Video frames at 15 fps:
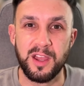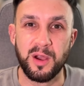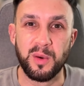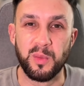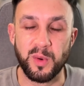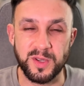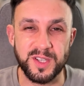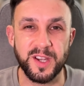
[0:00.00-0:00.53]

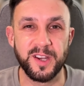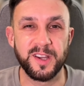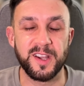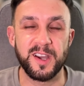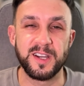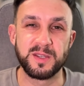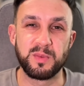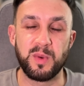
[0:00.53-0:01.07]
What's going on,
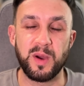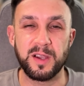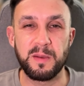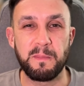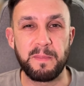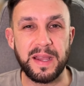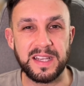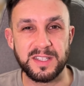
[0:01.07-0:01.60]
guys?
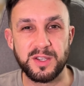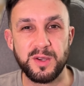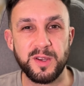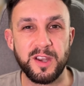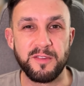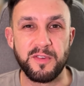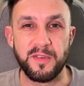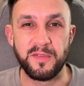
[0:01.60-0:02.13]
Welcome back to
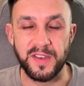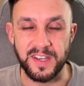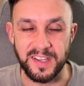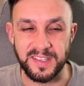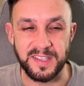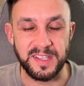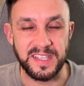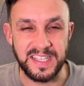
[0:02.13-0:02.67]
another video.
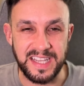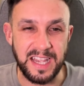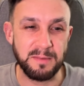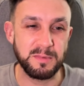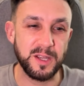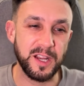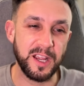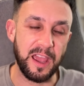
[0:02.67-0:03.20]
So today I'm
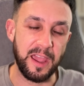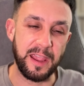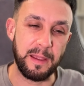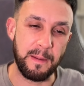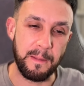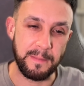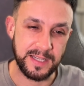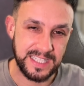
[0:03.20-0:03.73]
doing
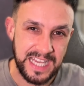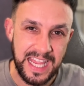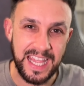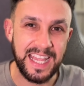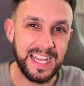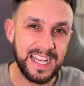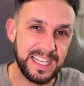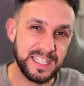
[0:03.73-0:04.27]
a
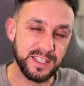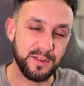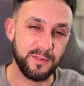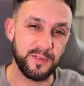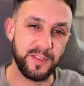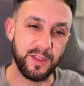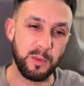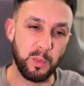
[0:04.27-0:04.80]
tier list
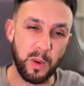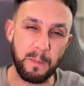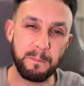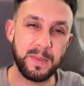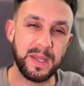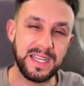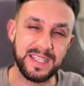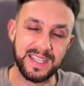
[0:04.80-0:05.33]
for the One
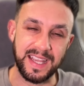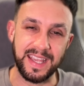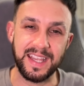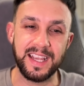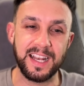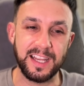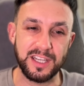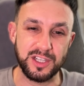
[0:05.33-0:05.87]
Piece
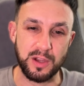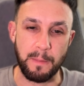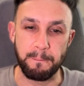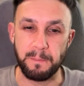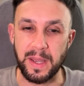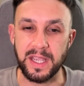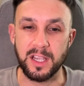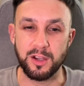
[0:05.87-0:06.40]
English
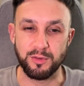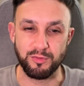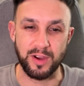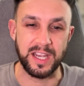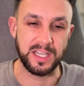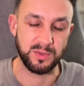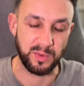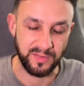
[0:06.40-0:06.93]
Manga Rares.